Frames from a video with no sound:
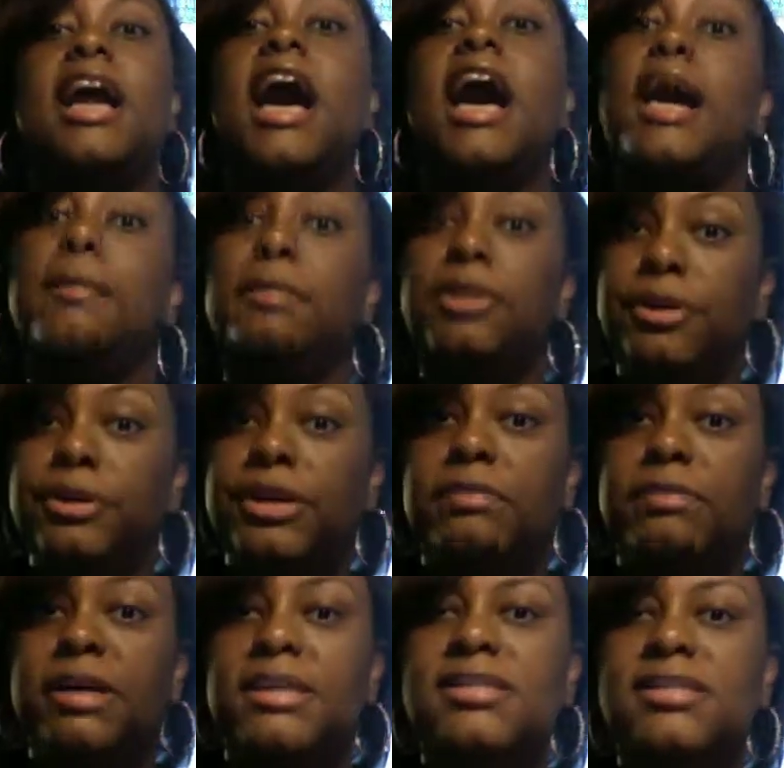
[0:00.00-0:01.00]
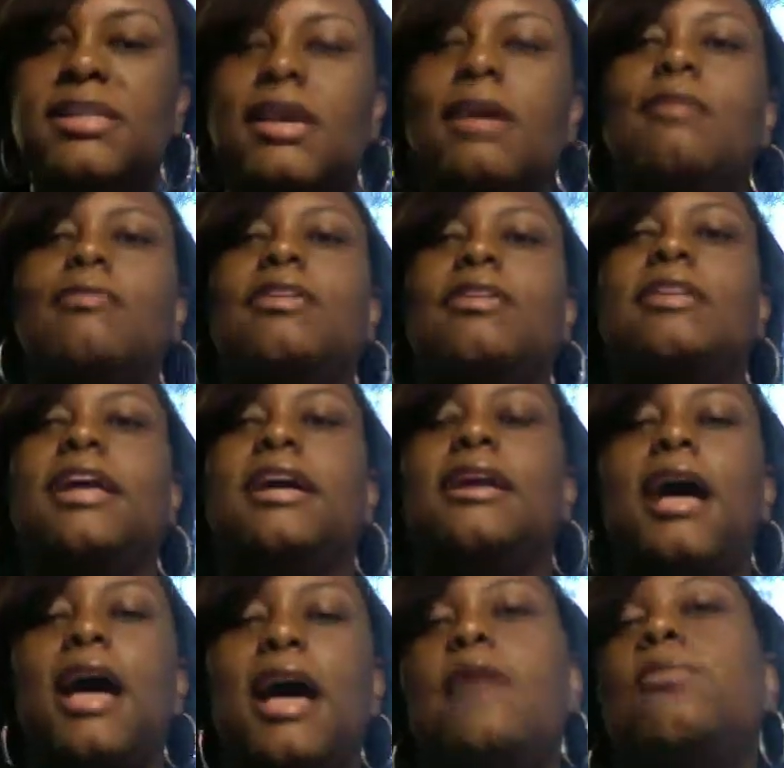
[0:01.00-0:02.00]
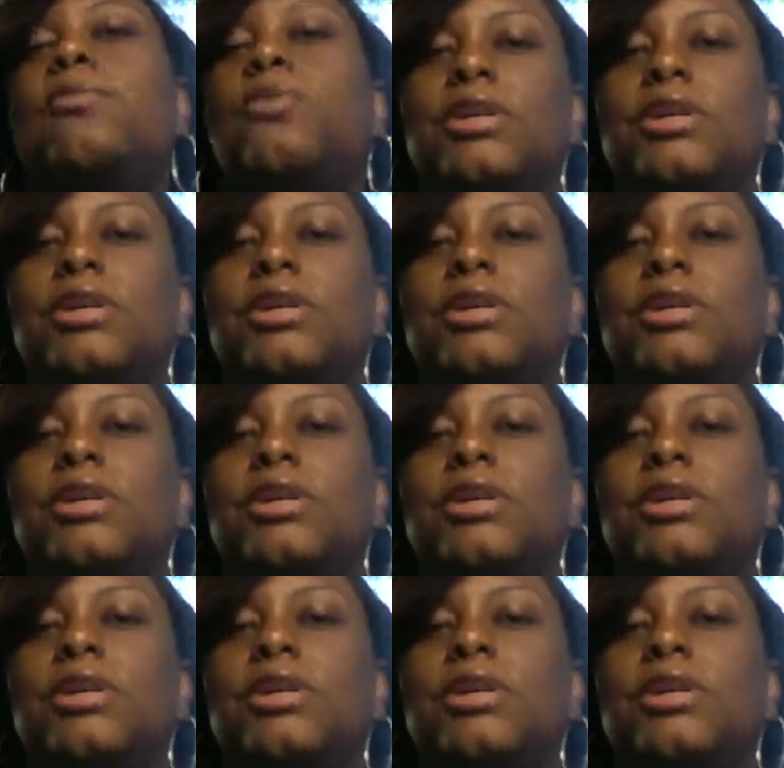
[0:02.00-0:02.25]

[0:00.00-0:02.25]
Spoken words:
I'm learning myself and that I want